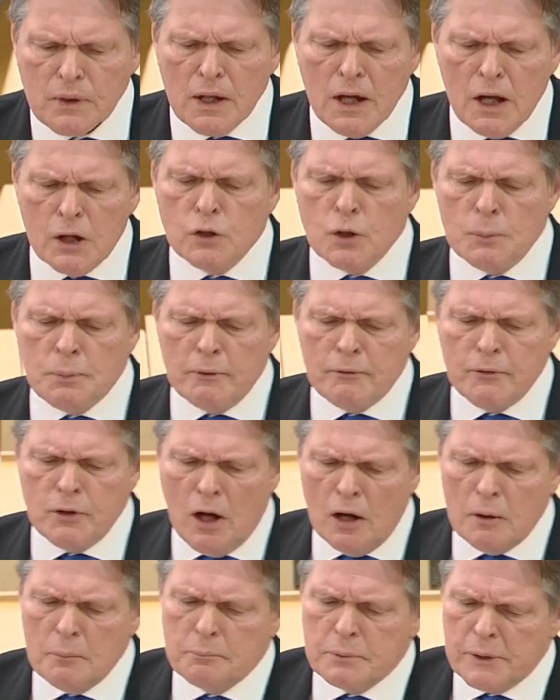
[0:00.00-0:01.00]
a group of
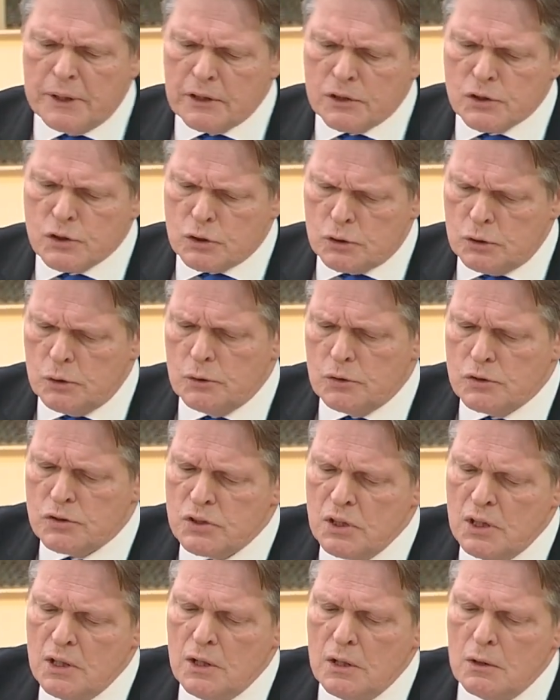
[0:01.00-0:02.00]
young British
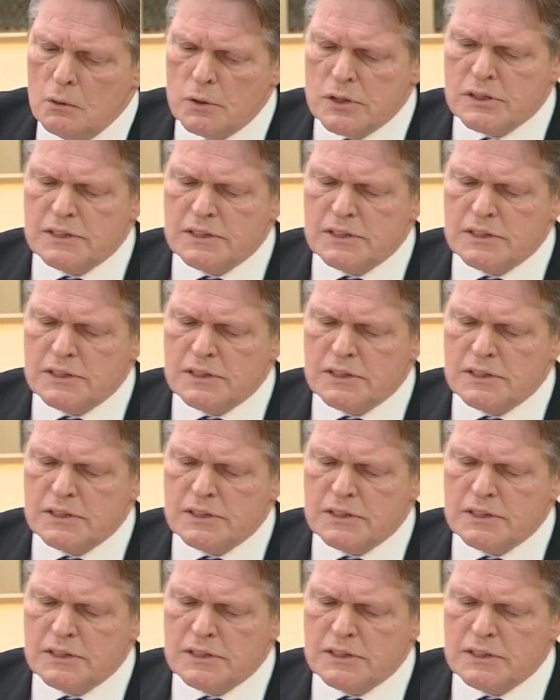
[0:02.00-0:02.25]
Jews were